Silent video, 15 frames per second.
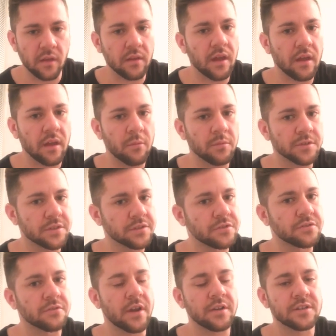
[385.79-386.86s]
I was
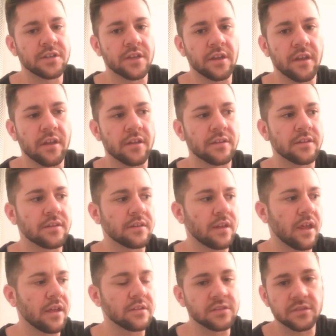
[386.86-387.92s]
stretching it
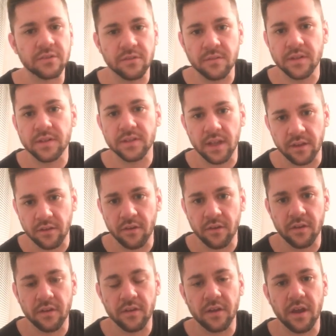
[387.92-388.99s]
as soon as I
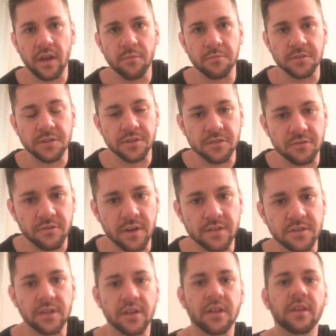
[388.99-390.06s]
could. I was
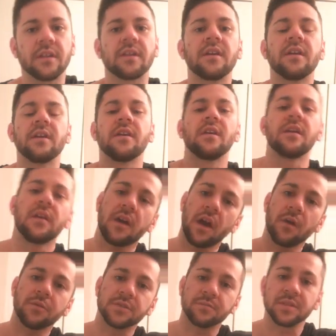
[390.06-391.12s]
stretching it. I
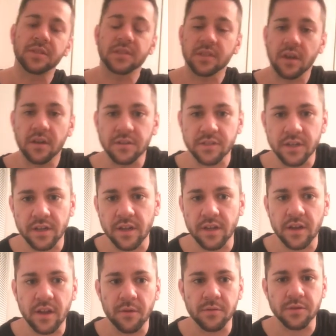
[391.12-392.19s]
was massaging it.
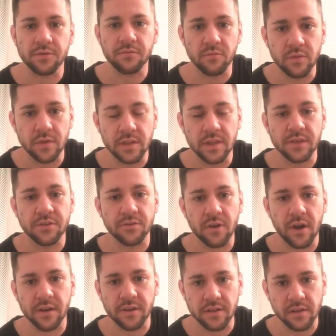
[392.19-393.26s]
I was really
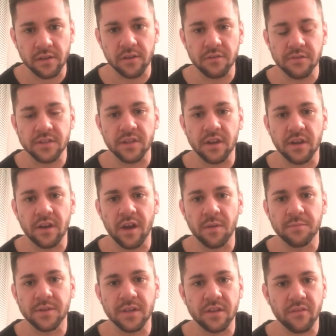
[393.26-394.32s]
trying to loosen it
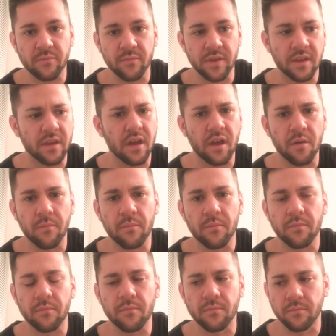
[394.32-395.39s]
up to give me
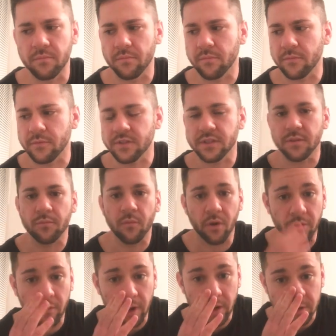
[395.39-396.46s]
some
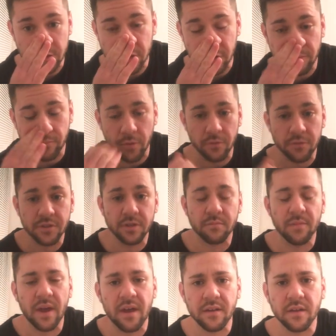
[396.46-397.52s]
more range of motion
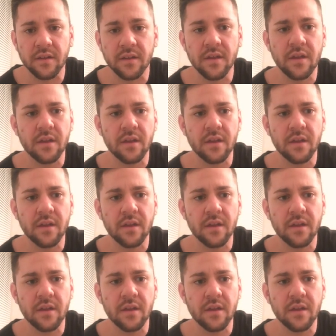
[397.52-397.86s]
back.